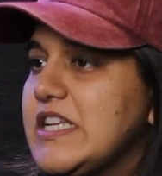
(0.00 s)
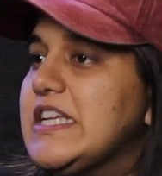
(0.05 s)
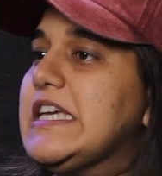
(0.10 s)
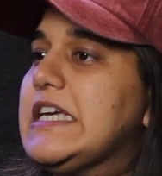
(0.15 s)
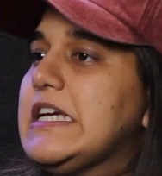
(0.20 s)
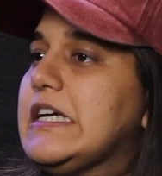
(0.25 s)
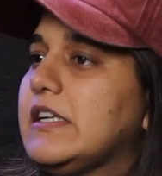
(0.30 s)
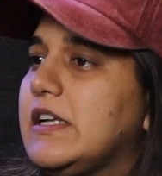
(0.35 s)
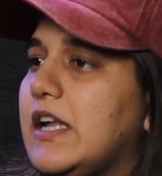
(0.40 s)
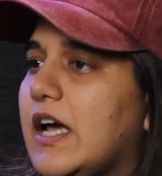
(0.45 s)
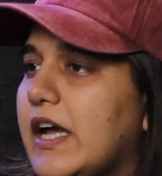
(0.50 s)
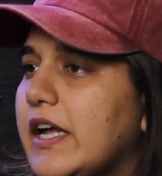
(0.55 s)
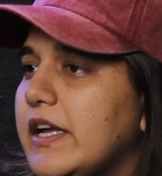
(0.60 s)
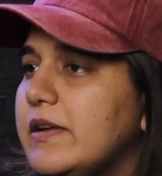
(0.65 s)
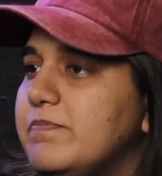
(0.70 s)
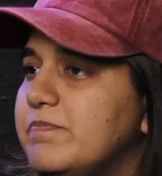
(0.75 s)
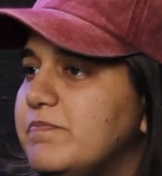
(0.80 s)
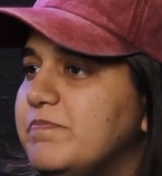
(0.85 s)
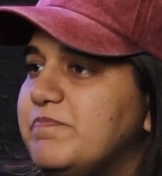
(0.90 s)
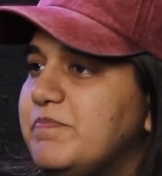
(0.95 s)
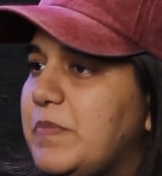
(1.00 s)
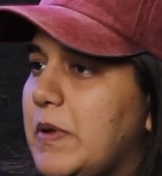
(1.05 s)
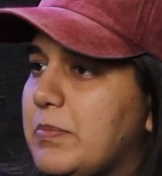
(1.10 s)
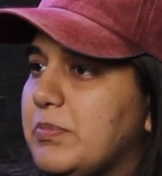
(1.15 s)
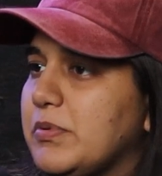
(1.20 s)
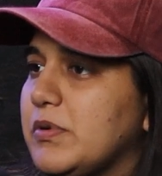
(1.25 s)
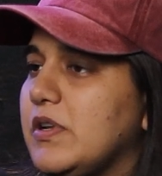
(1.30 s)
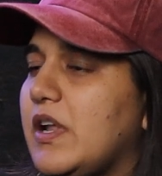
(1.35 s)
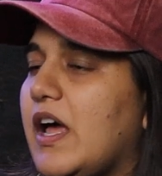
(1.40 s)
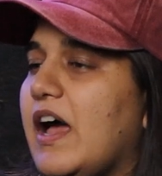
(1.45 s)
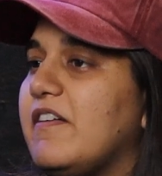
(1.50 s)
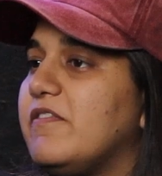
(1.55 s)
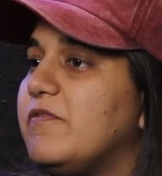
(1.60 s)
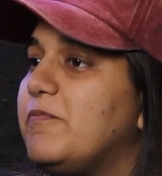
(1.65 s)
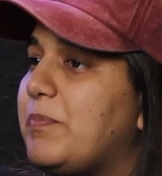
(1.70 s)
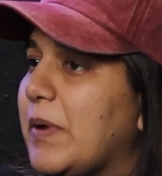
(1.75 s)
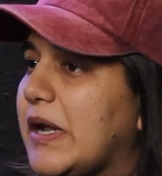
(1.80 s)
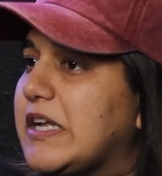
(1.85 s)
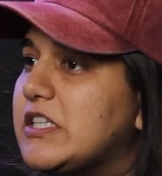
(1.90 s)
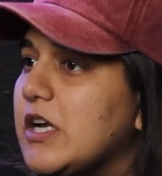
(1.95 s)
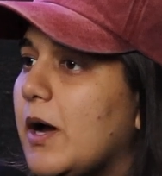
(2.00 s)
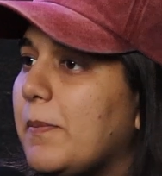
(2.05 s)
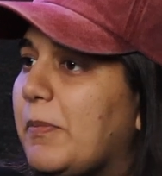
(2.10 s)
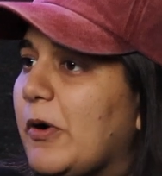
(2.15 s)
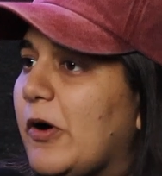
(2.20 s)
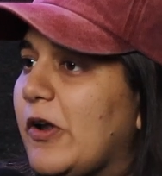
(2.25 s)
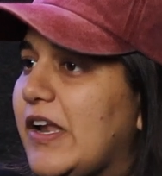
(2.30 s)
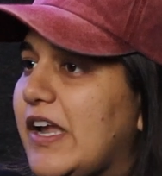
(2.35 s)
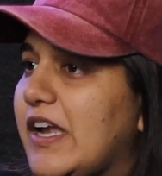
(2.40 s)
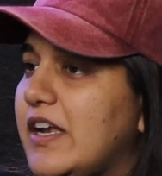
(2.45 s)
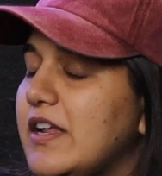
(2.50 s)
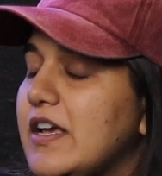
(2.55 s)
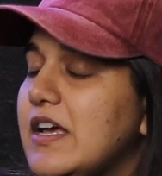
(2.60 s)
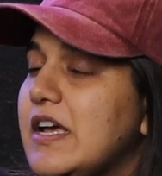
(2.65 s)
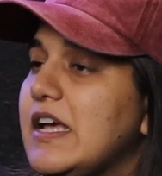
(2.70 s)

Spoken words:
eagle-eyed people have picked up on it,